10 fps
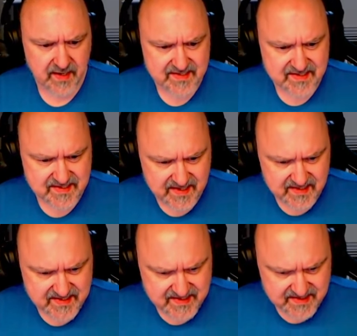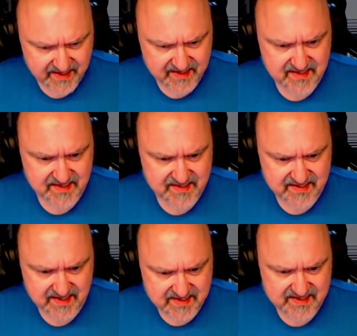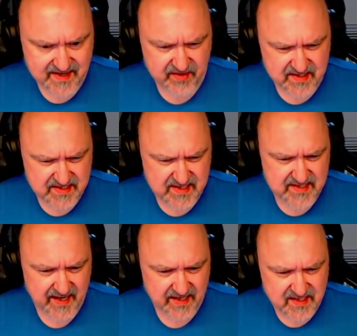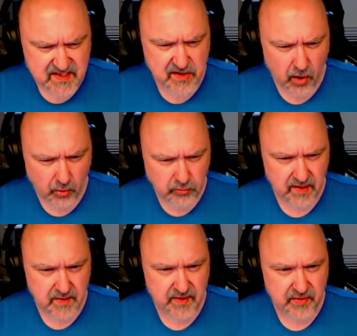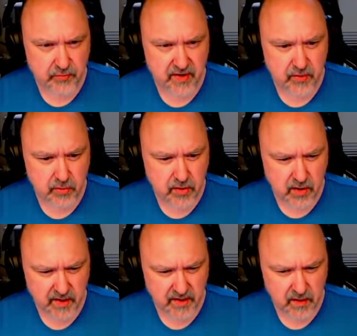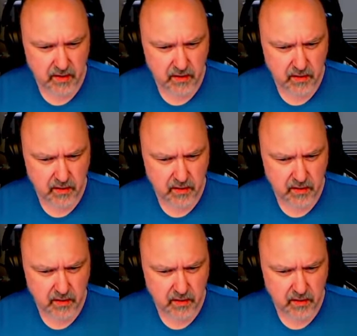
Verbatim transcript: it sees six, it sees seven, it sees eight. This can only be three or nine.